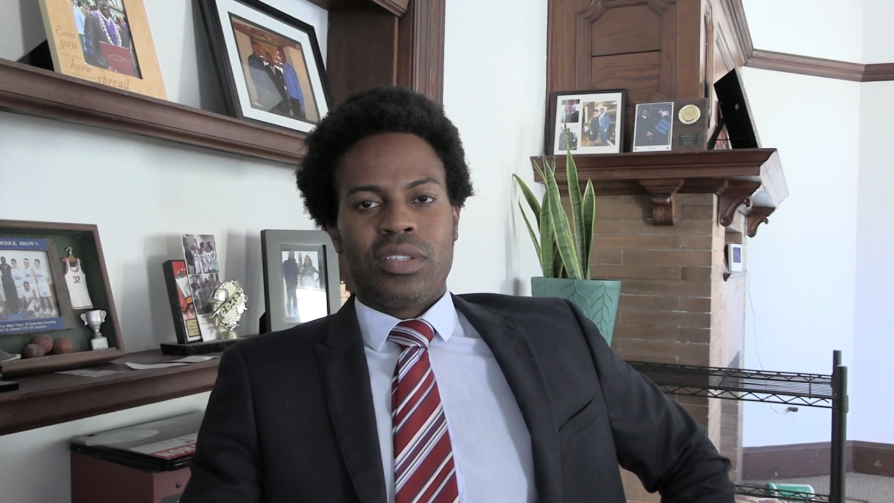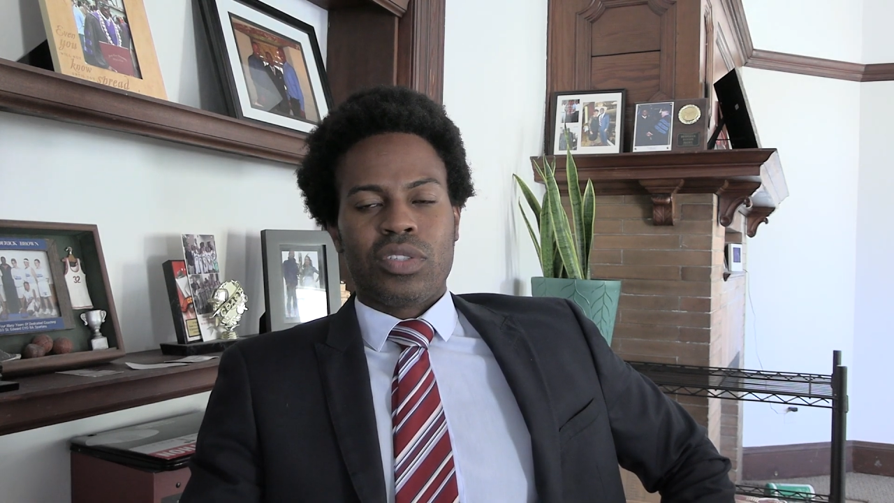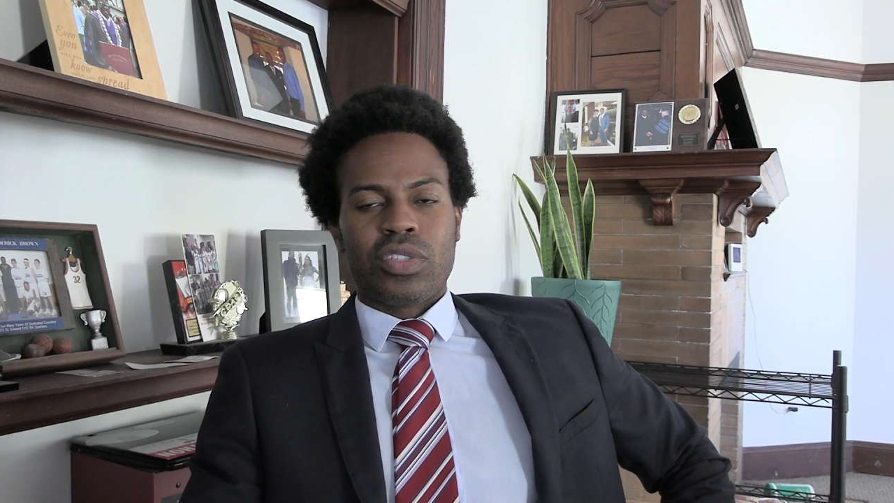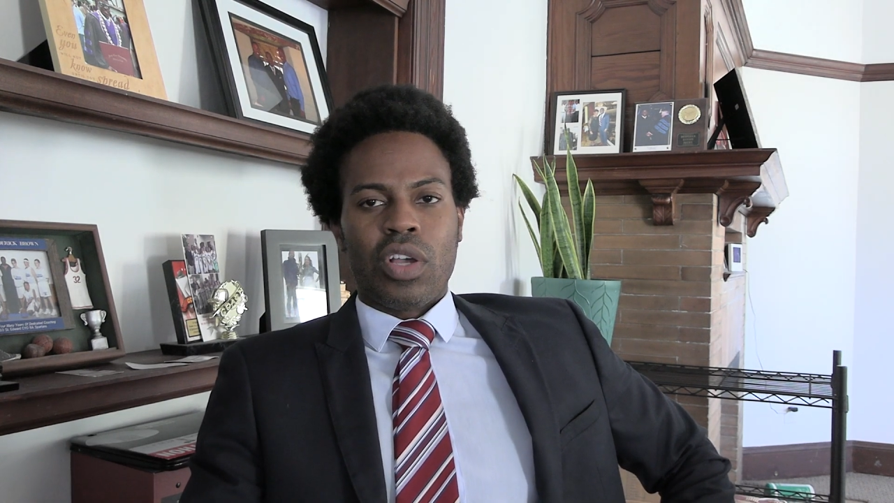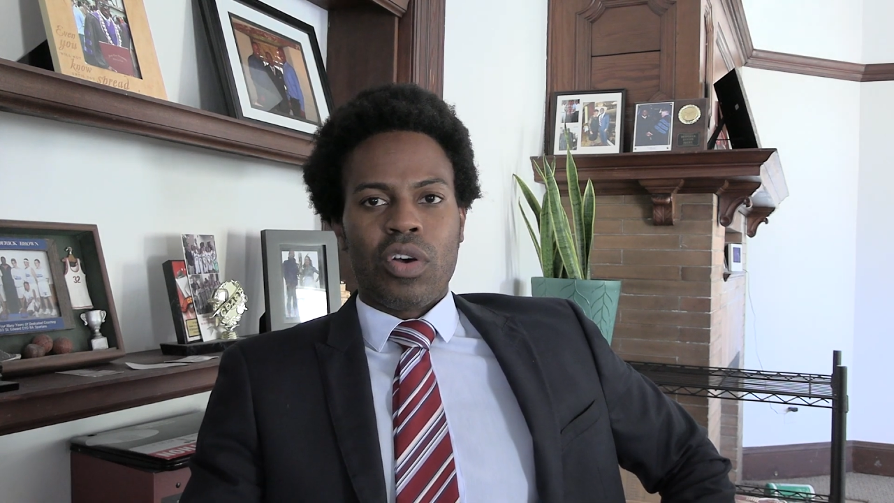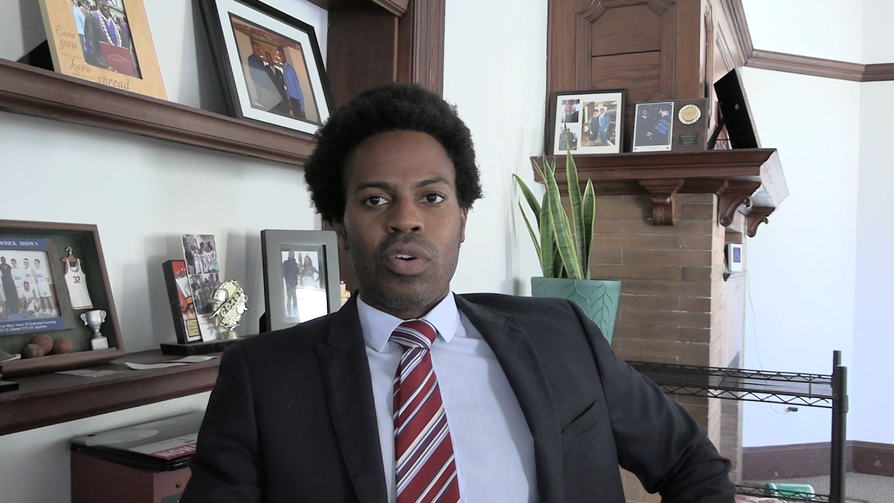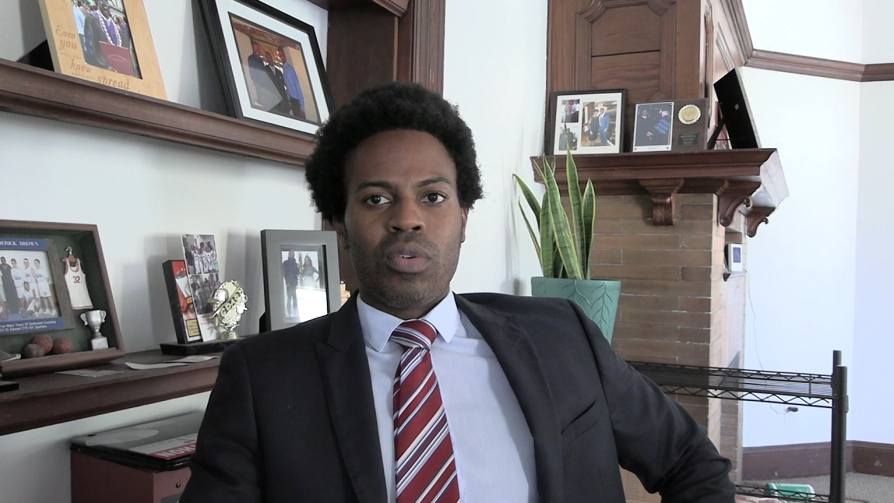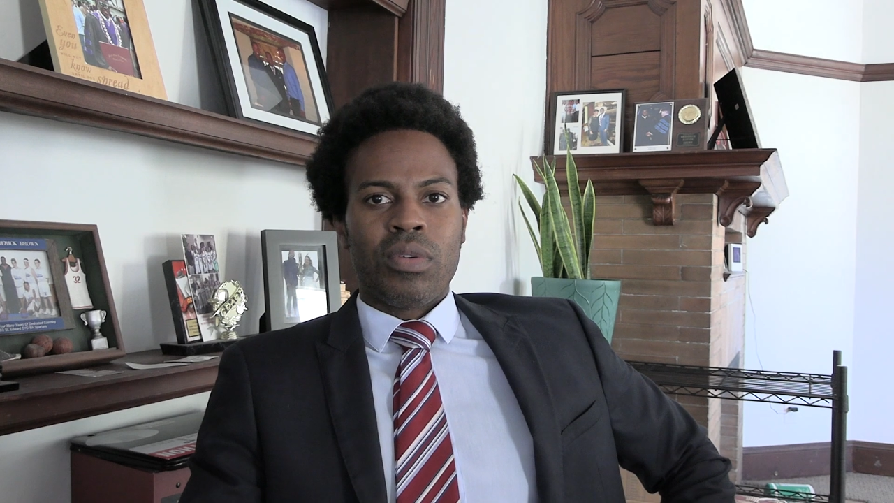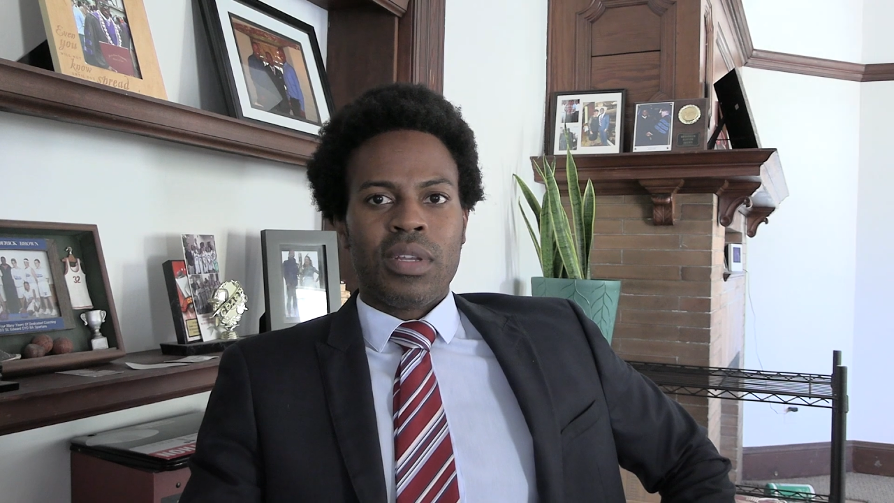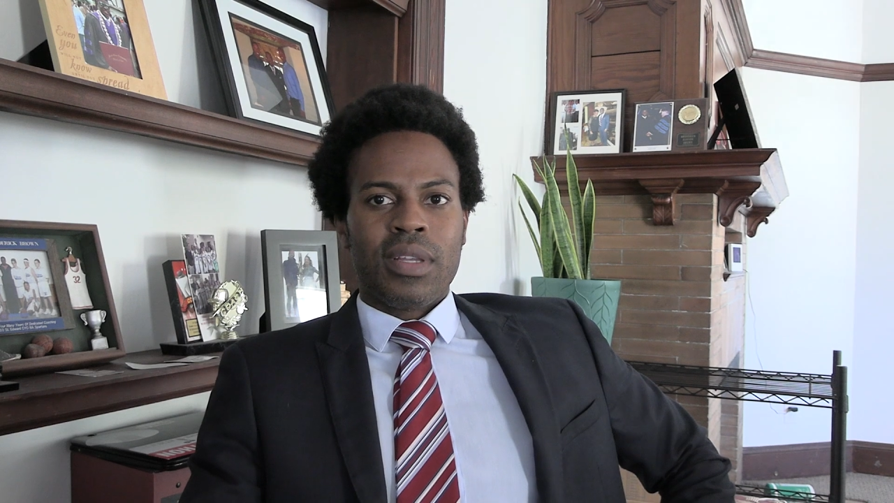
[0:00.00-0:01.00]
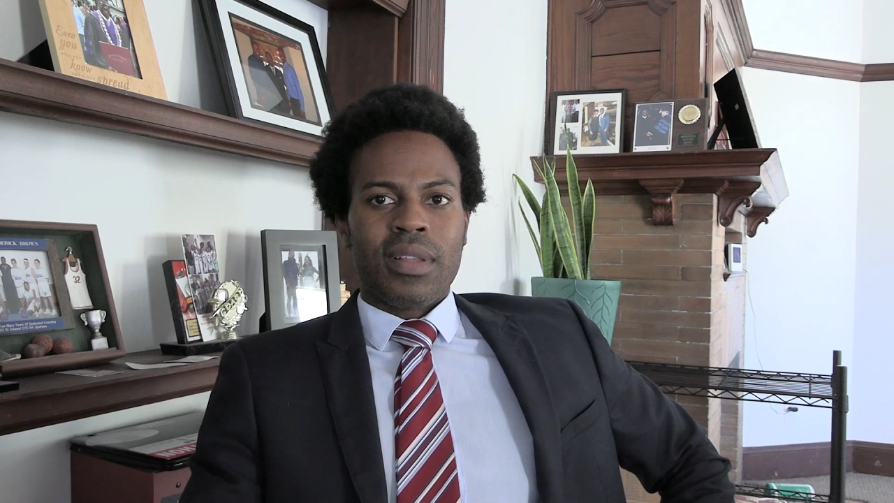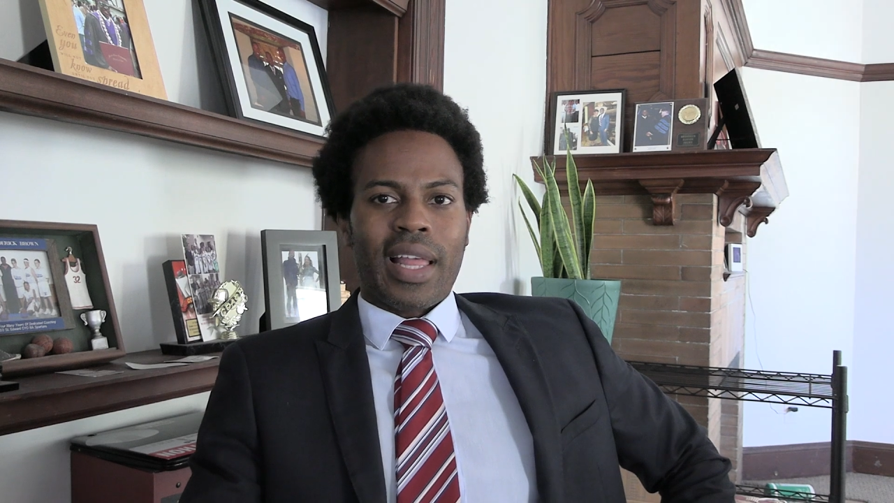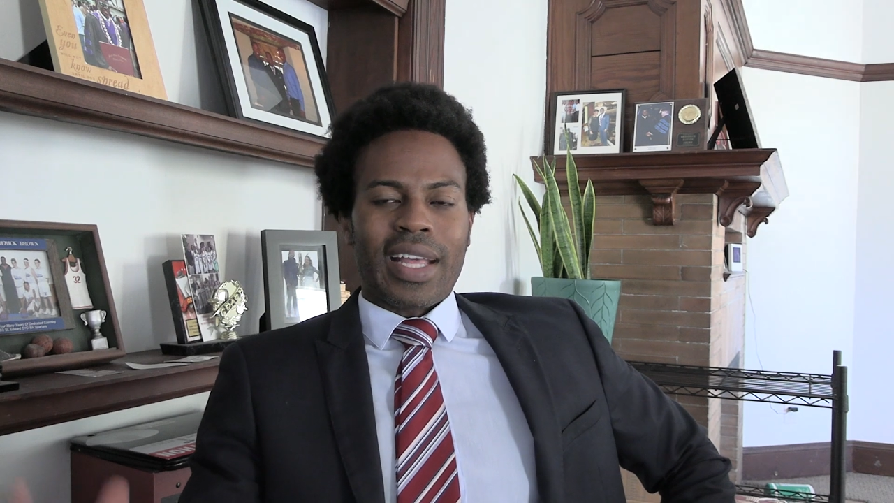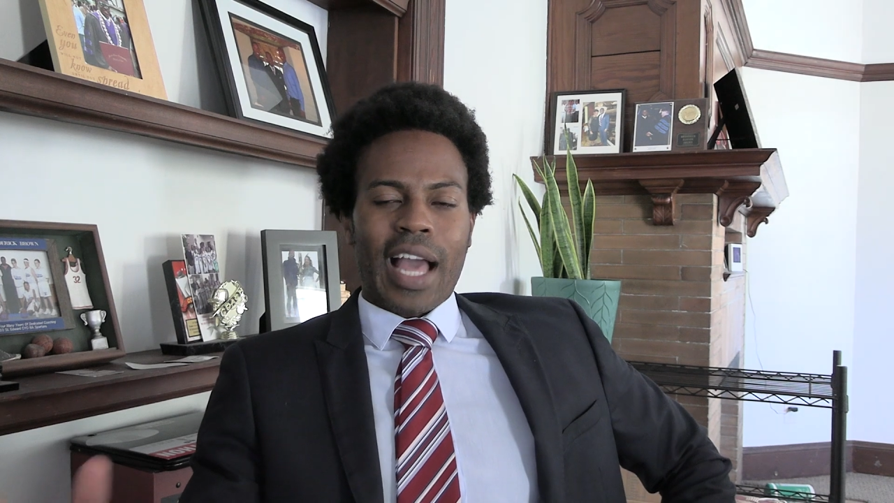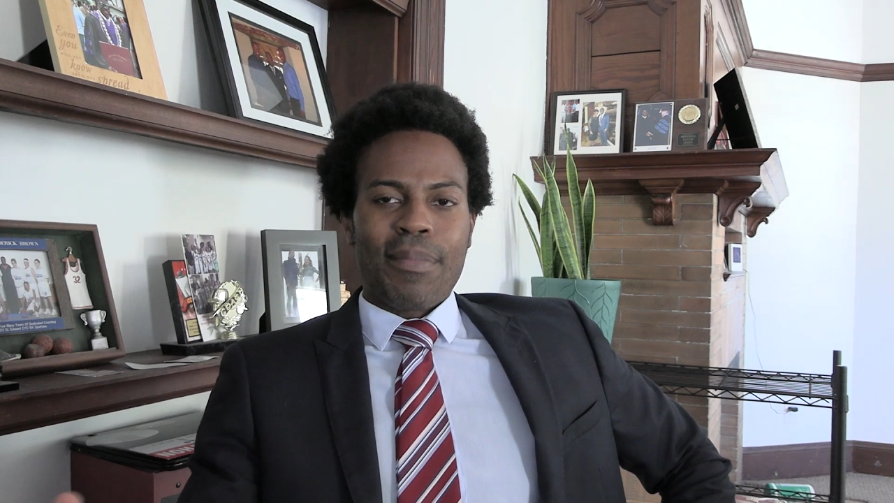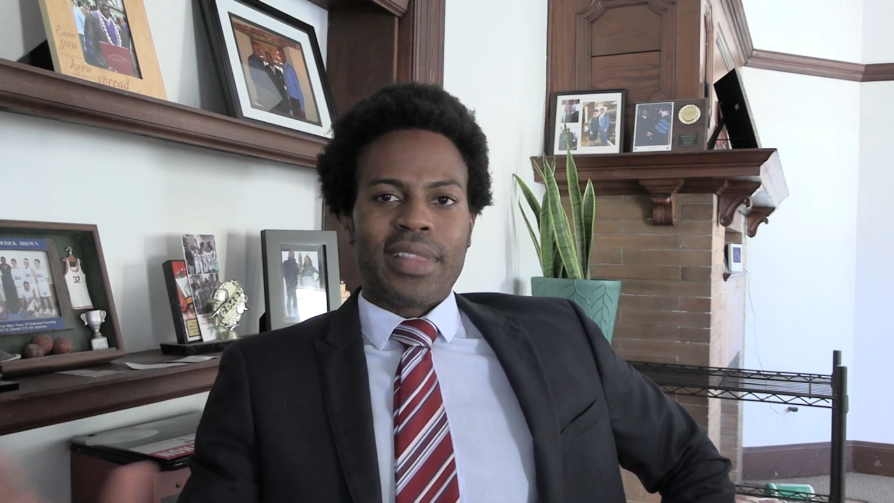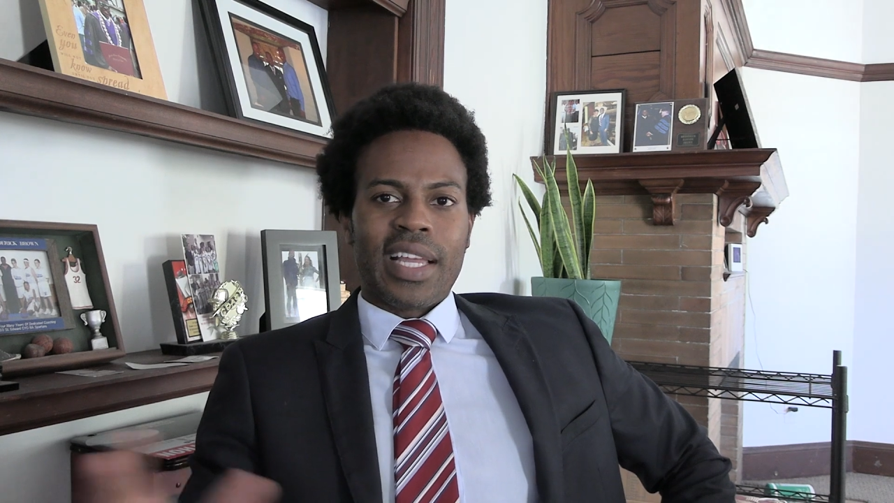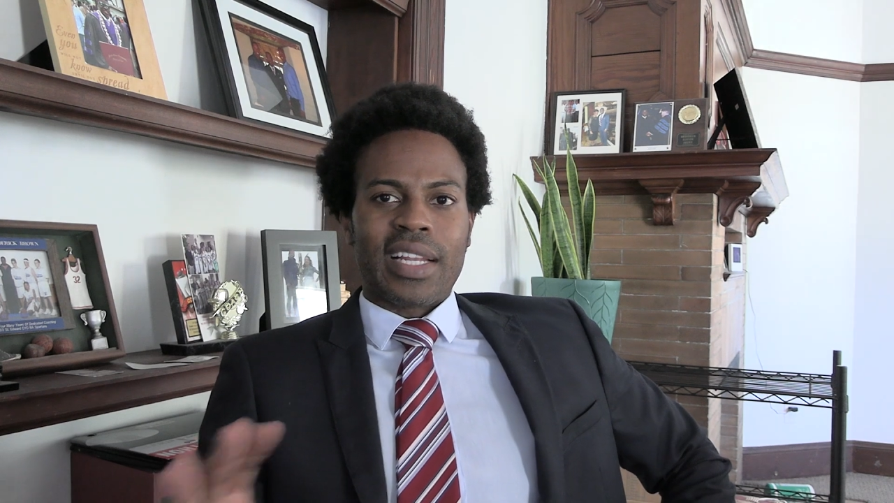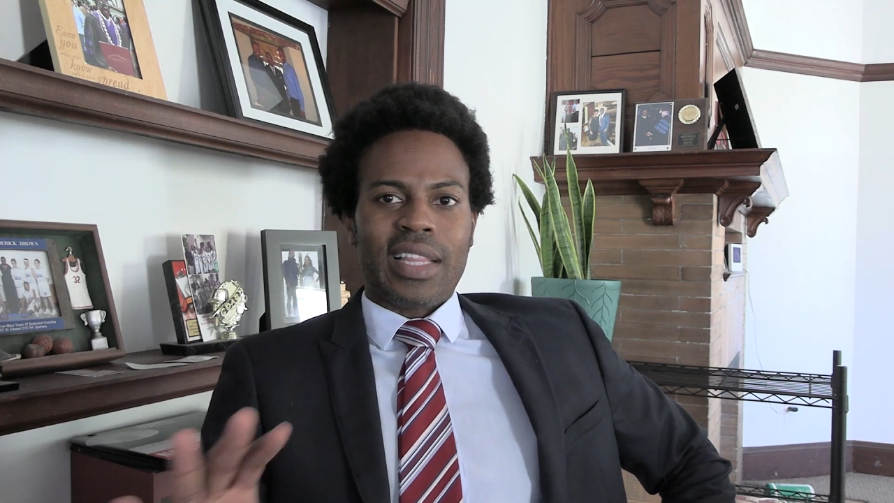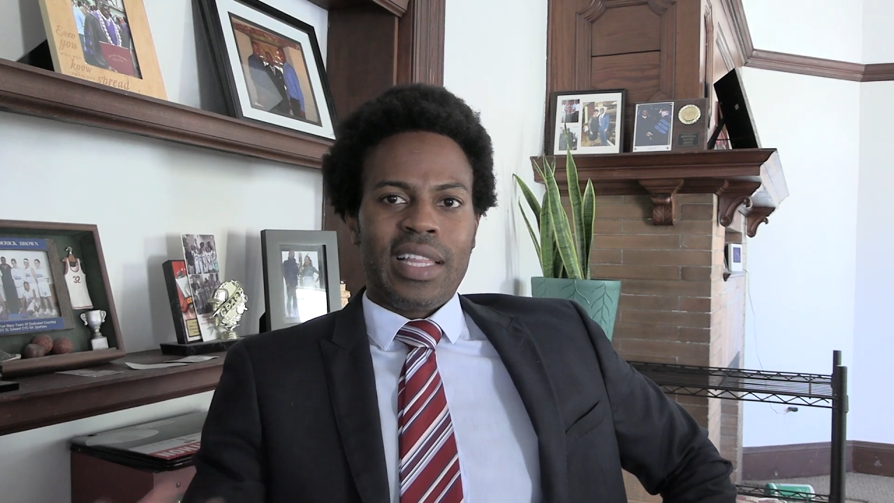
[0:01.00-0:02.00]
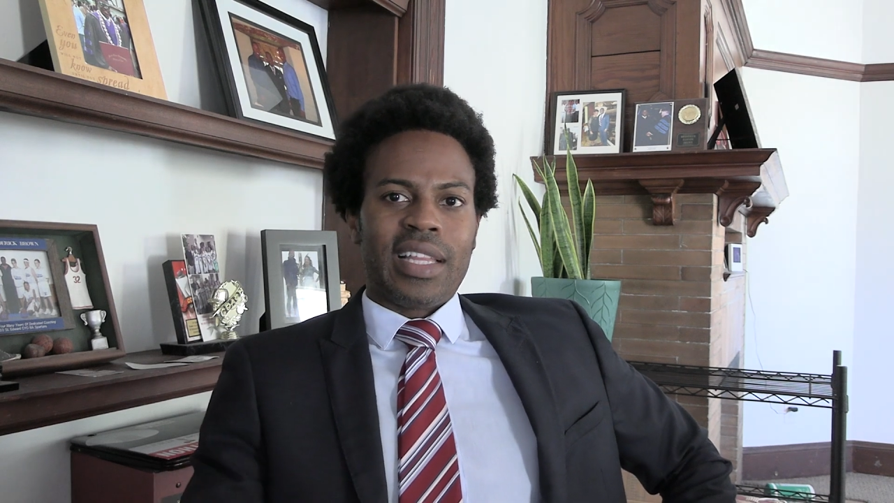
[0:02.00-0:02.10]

So, like hypothetically,